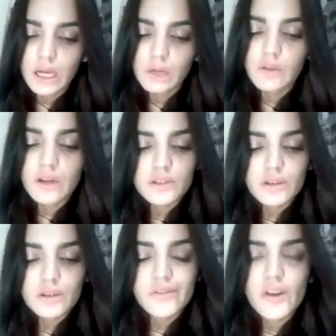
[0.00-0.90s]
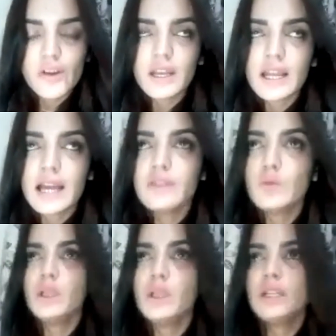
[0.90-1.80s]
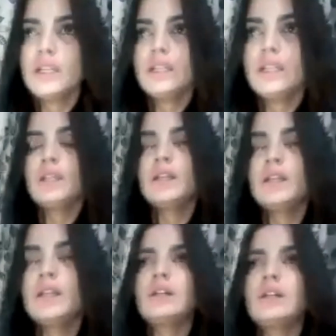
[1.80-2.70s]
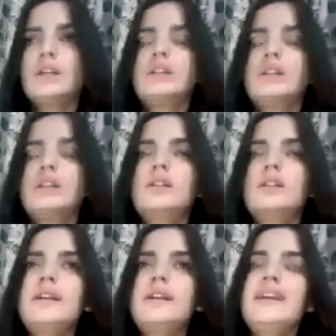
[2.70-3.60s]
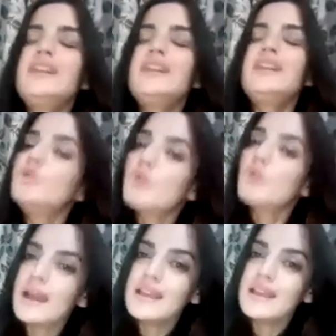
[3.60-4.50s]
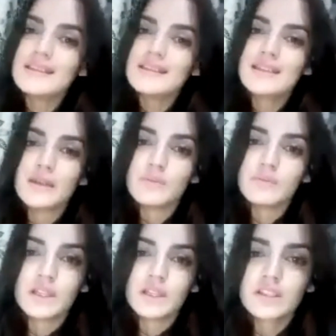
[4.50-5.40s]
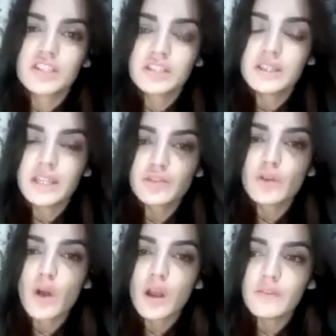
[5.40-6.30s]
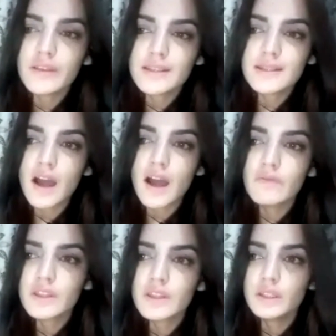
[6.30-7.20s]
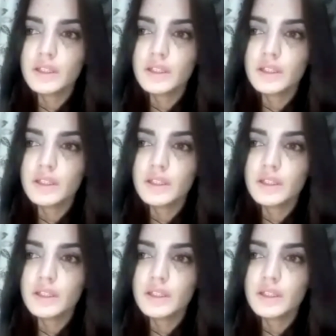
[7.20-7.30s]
first of all, I will advise them that they should always come with